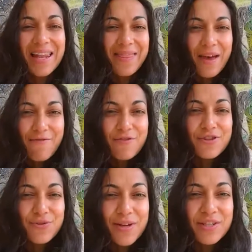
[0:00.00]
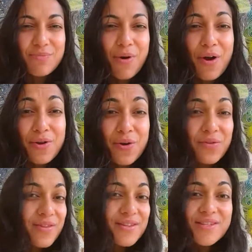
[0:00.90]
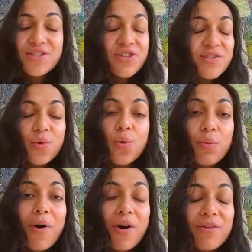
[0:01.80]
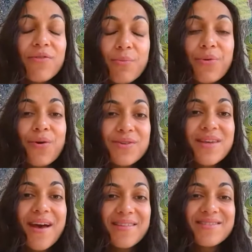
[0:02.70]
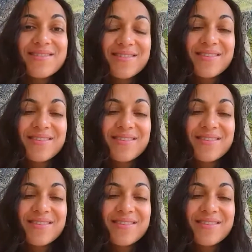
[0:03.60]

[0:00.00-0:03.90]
And let that frustrated part know that this is just all part of the process